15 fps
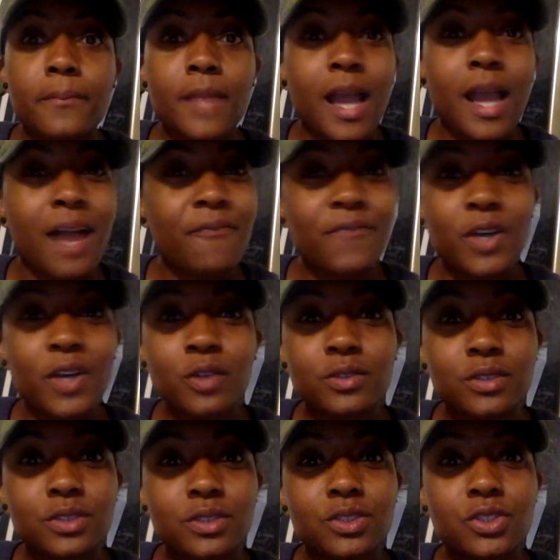I felt
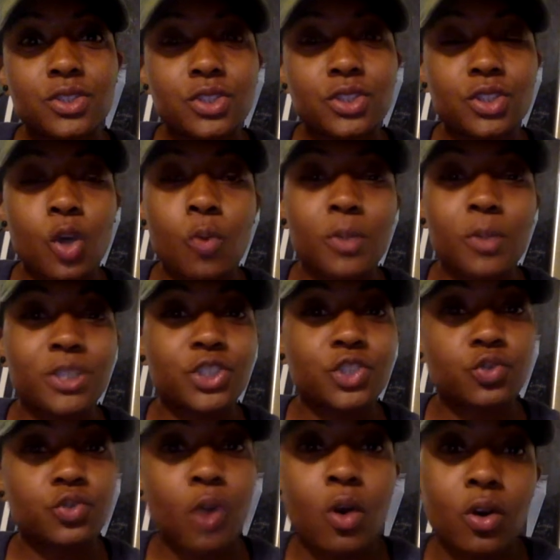so much
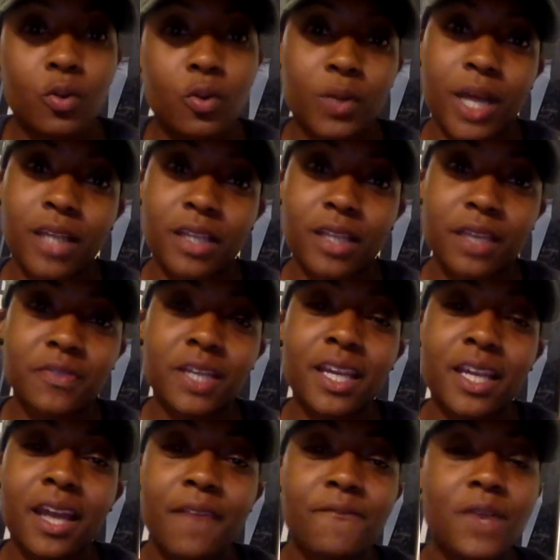stronger when I left it
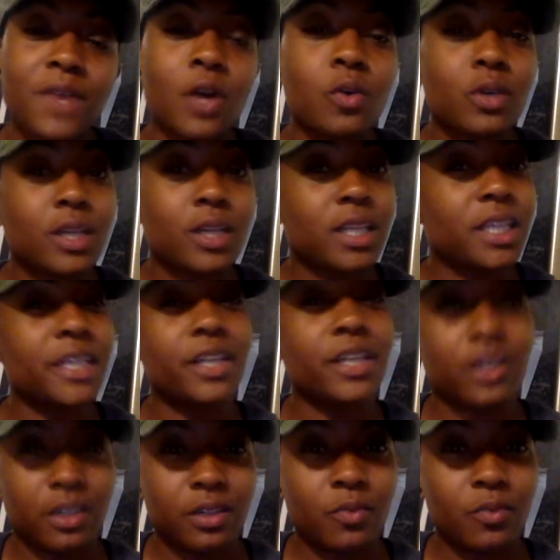and I felt
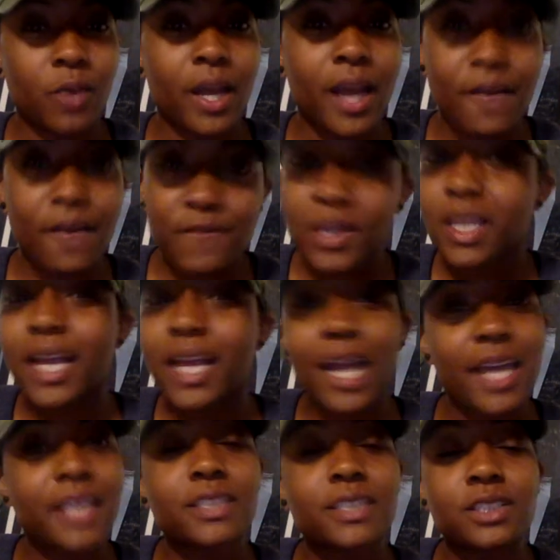clear, right? I felt like I
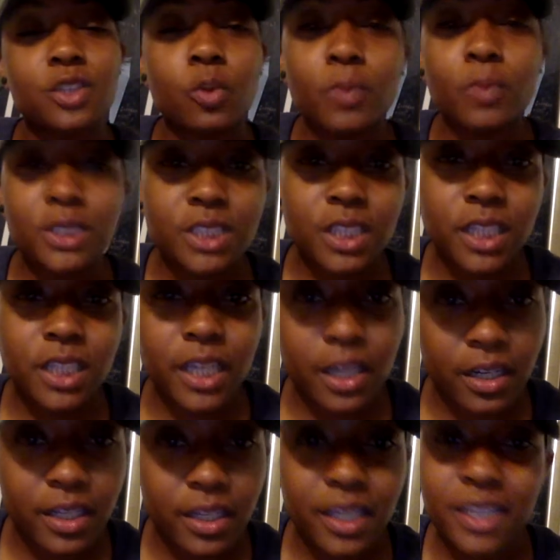had so much
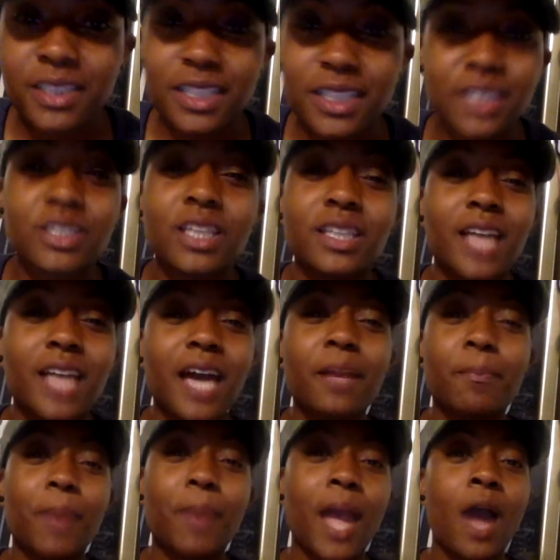clarity. And it's it's a lot
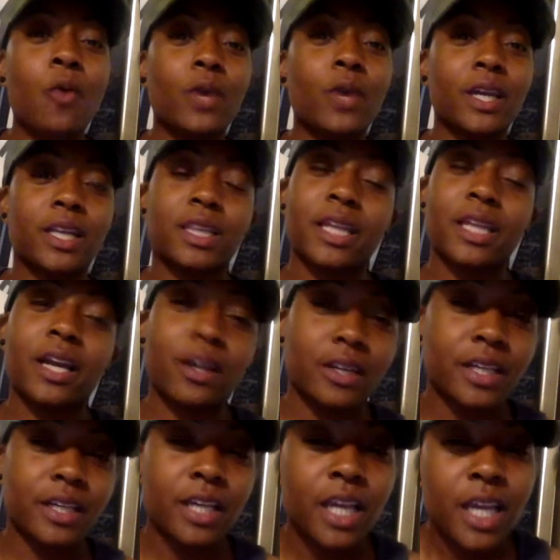of power and
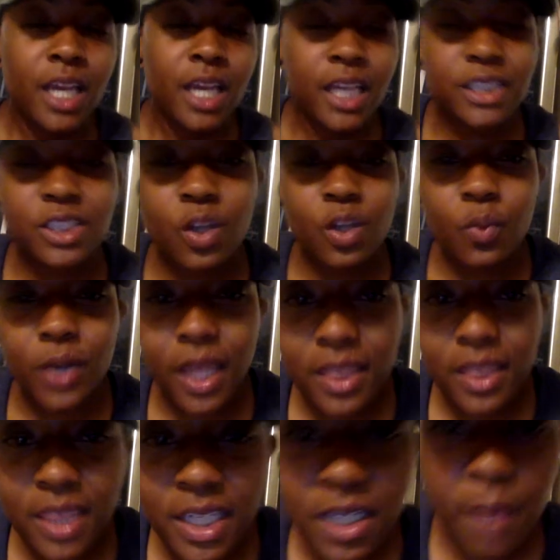clarity. And so when I
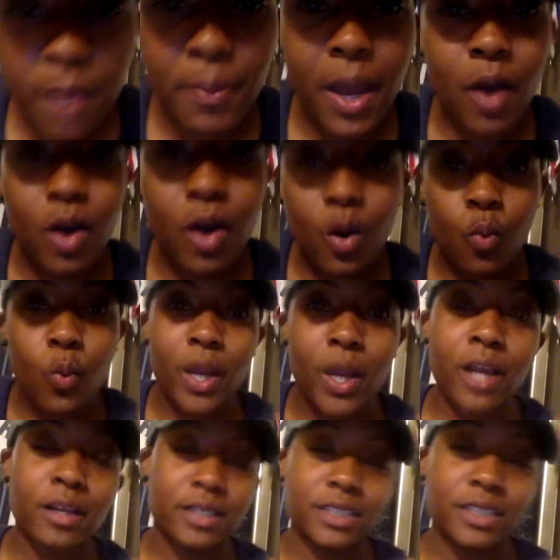think about
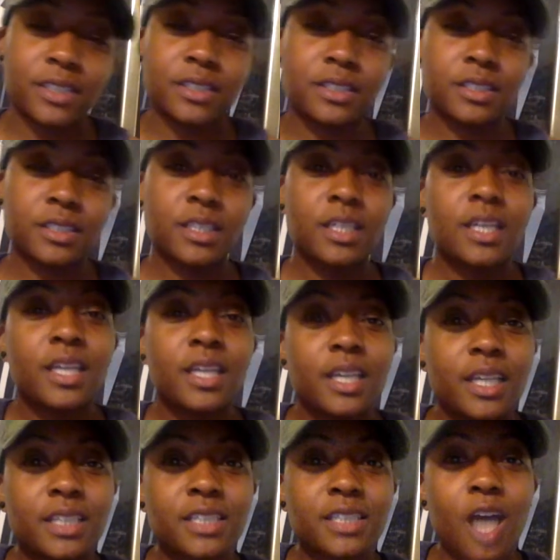awareness,
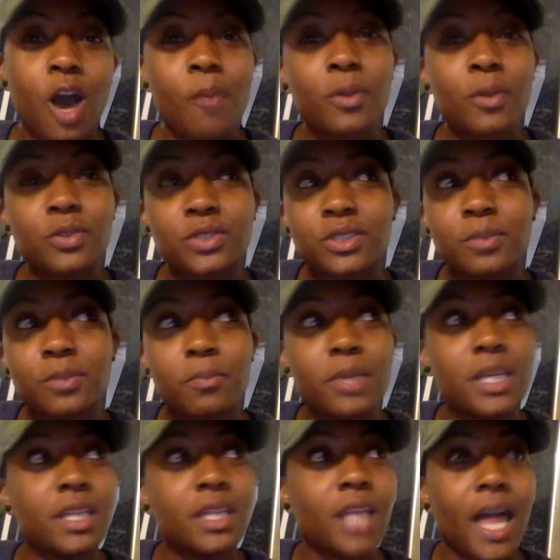it's almost to
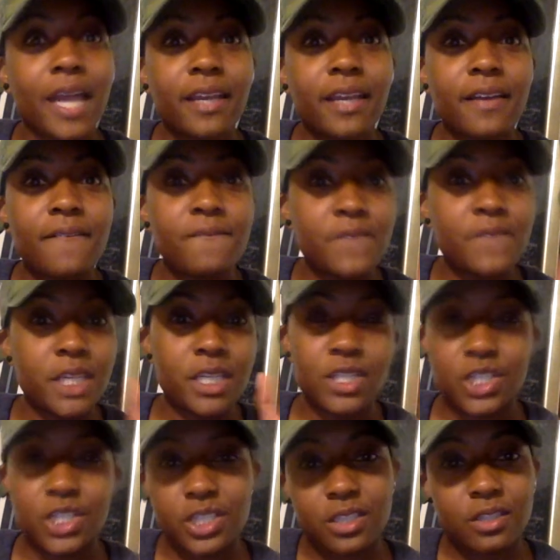me like
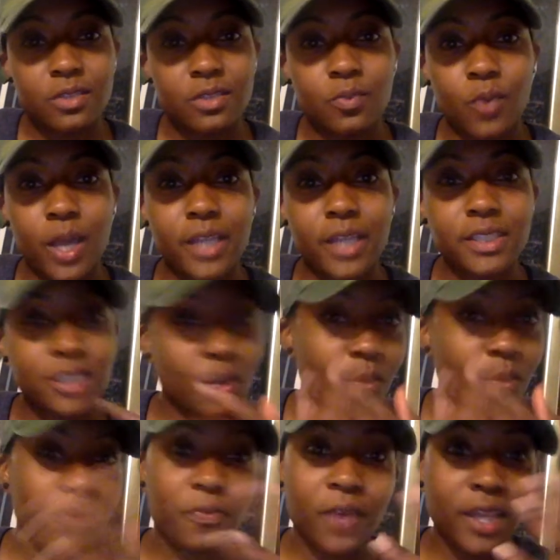vision right so
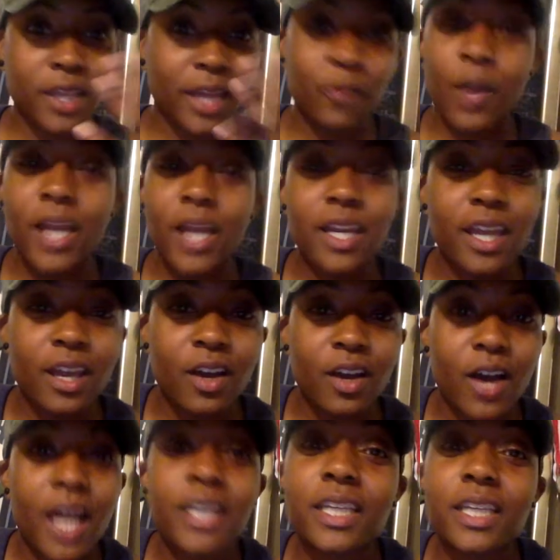if like right now
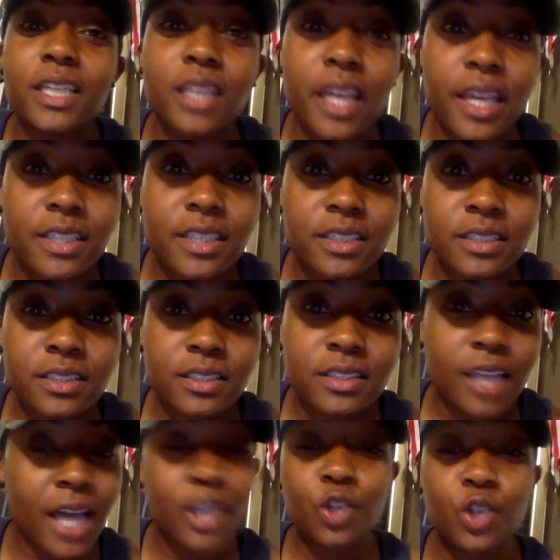i need glasses
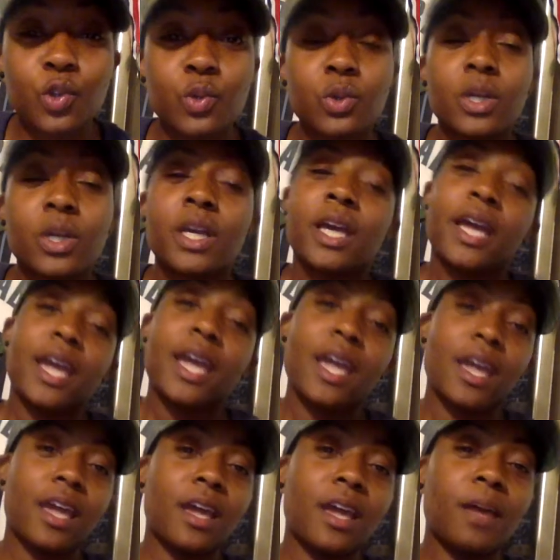i do
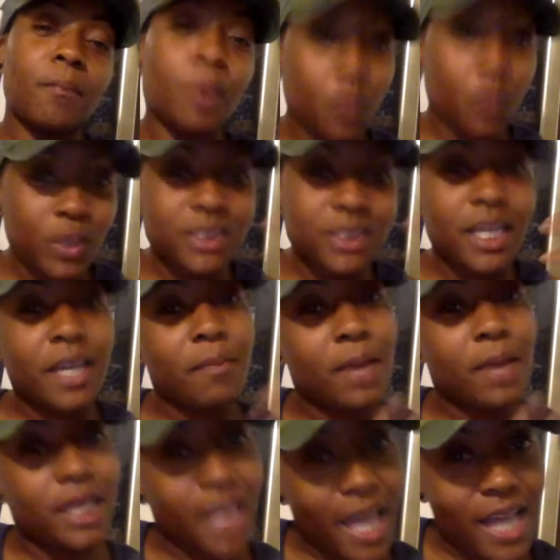and but once i get
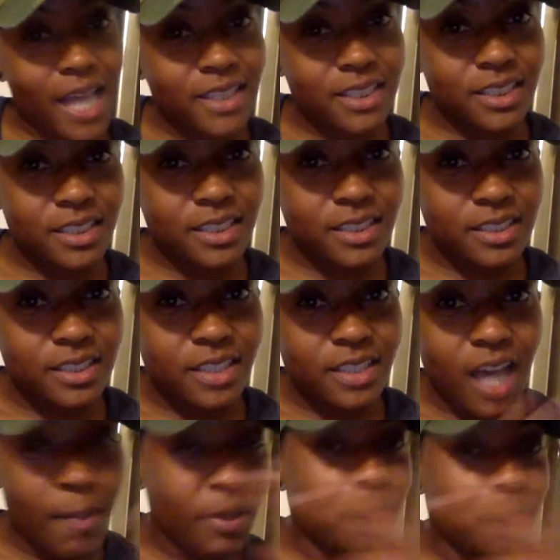my glasses
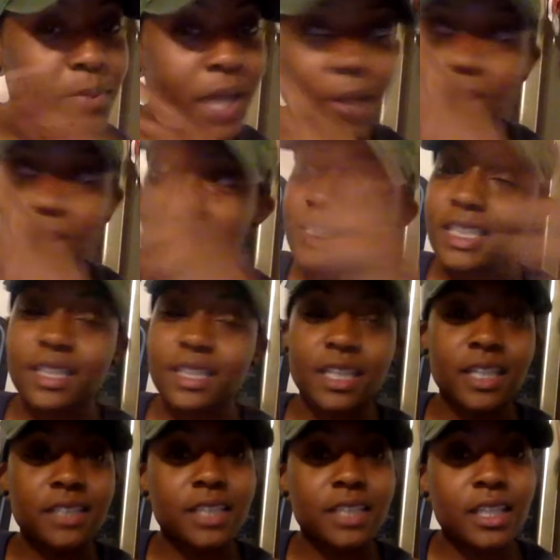i'm gonna be able to see
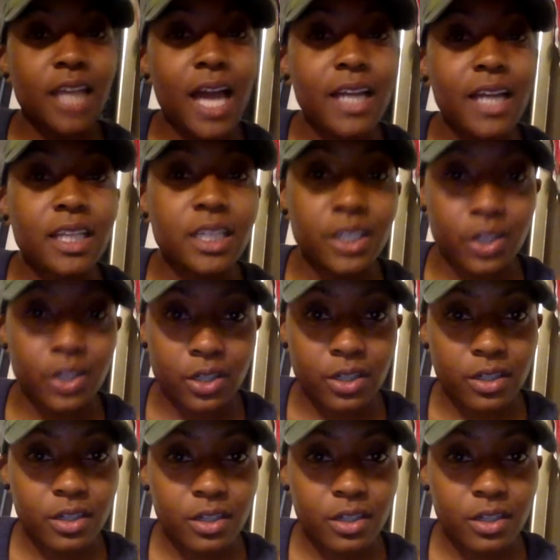things a lot clearer